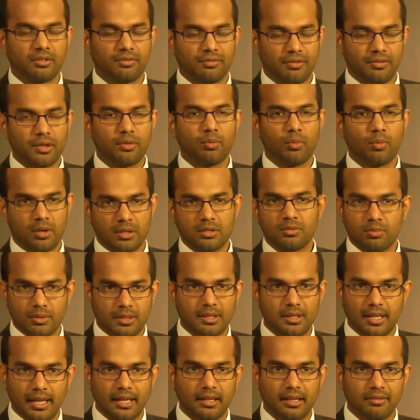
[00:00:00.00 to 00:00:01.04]
off with, was
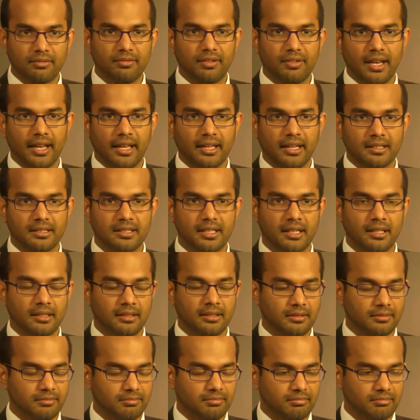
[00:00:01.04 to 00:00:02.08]
with like fillings and
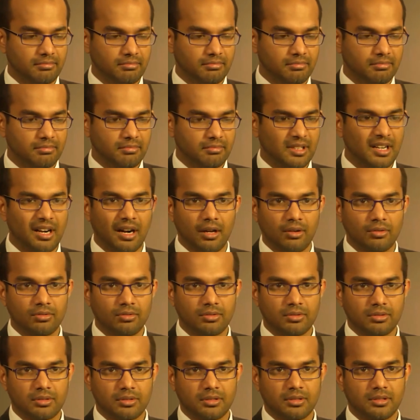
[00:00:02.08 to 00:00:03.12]

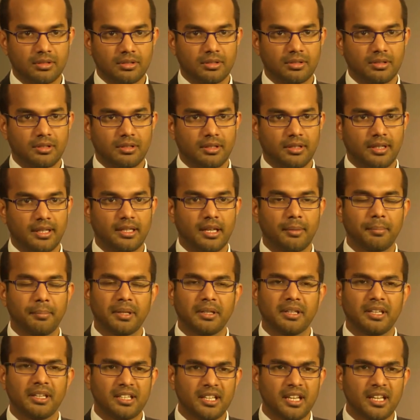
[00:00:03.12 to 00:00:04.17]
crowns, things like that. But